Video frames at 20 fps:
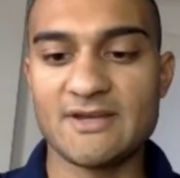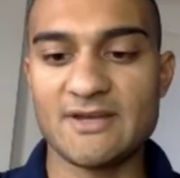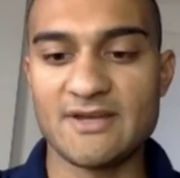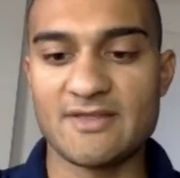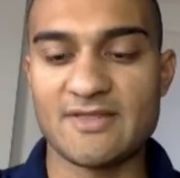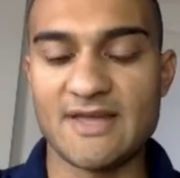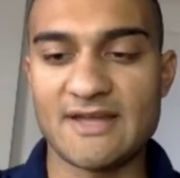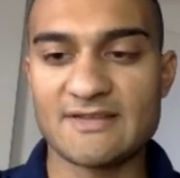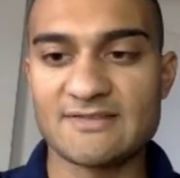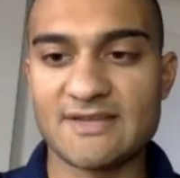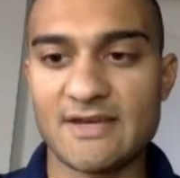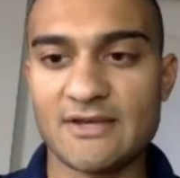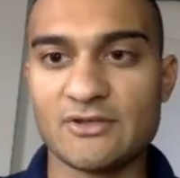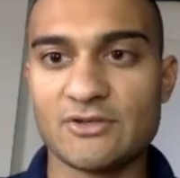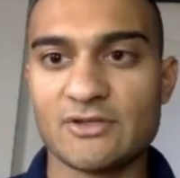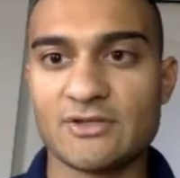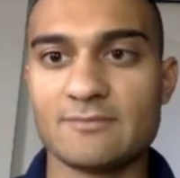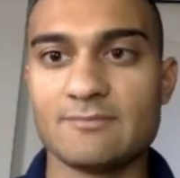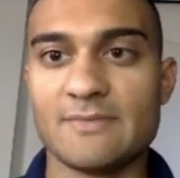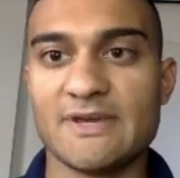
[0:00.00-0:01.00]
and that's how you
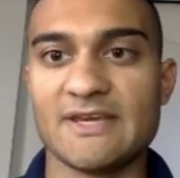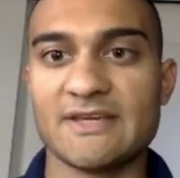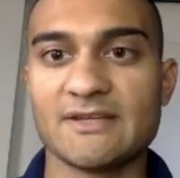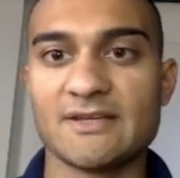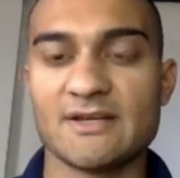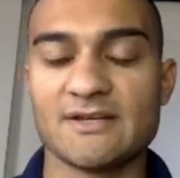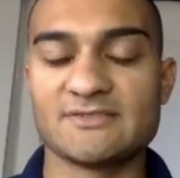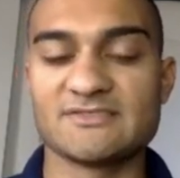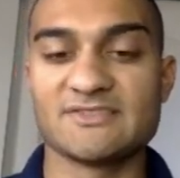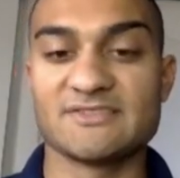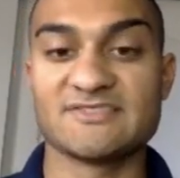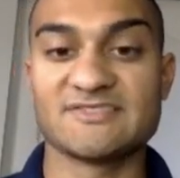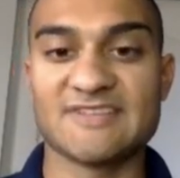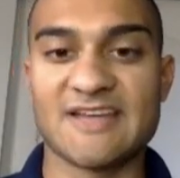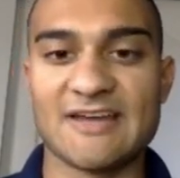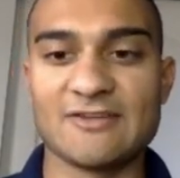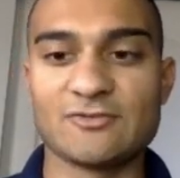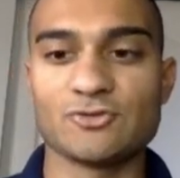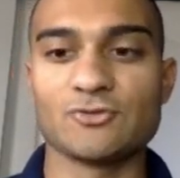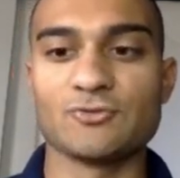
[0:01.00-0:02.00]
can make a
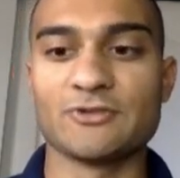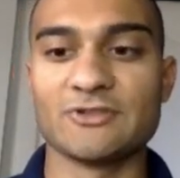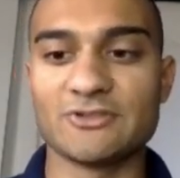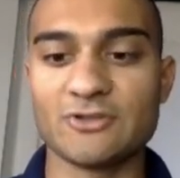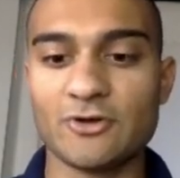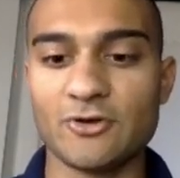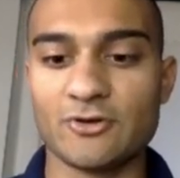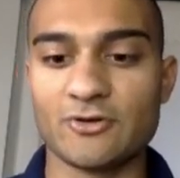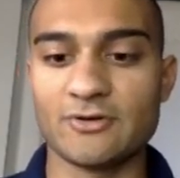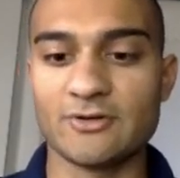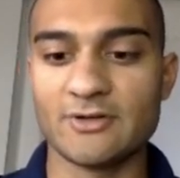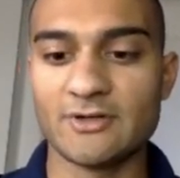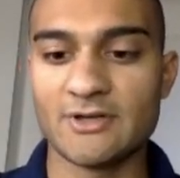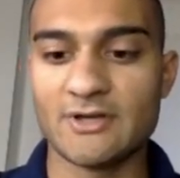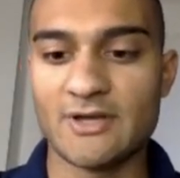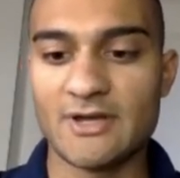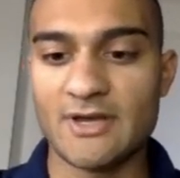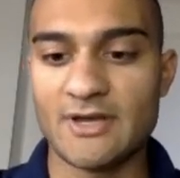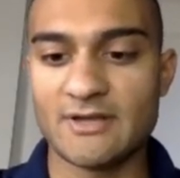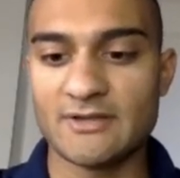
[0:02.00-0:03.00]
substantial return.
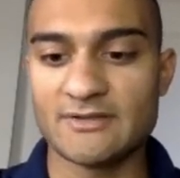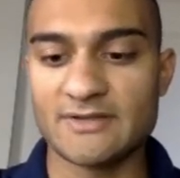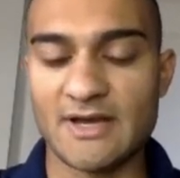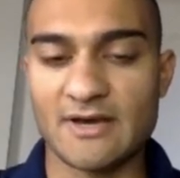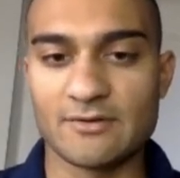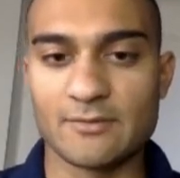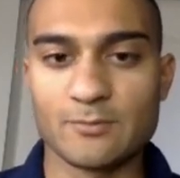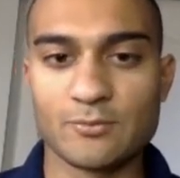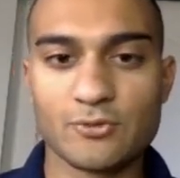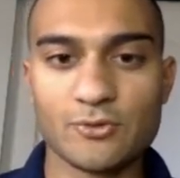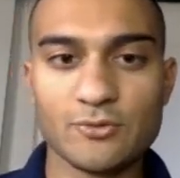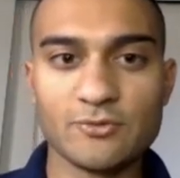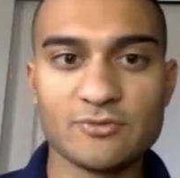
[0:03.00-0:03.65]
Now, to prove